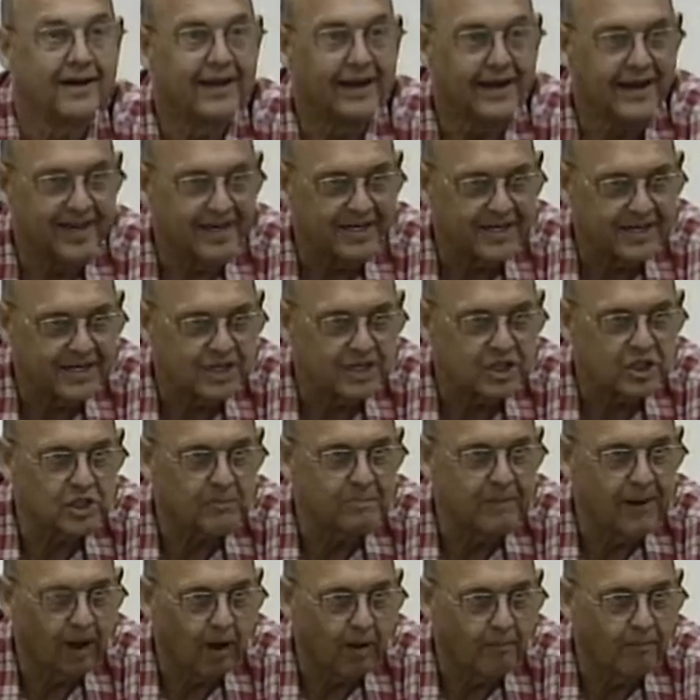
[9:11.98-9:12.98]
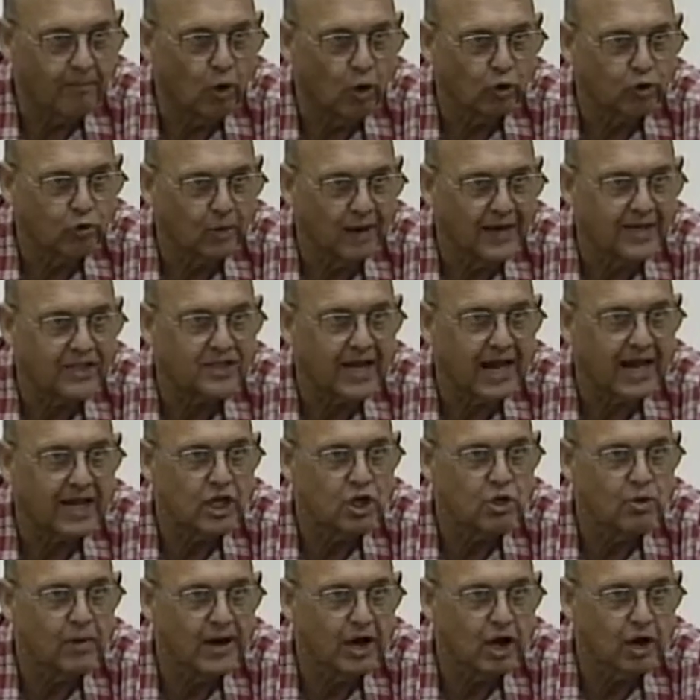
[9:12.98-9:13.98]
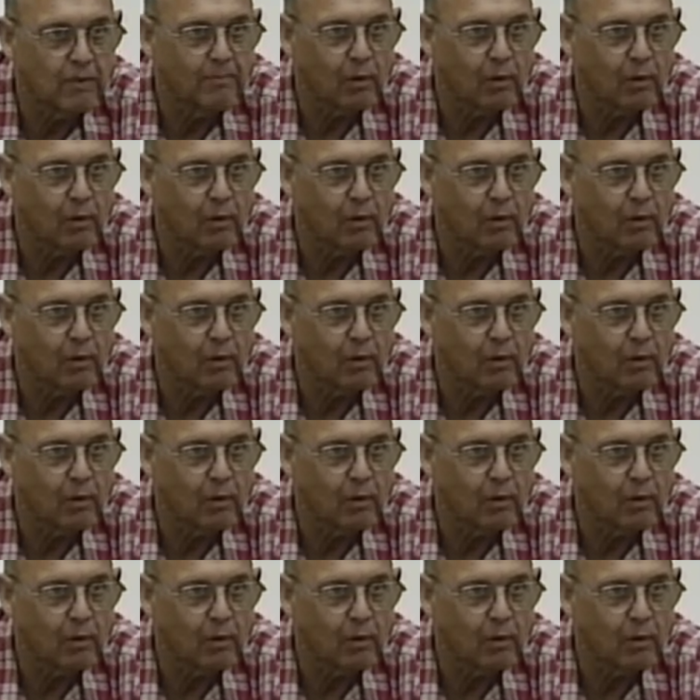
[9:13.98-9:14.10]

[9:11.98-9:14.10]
It can smell both ways like you hear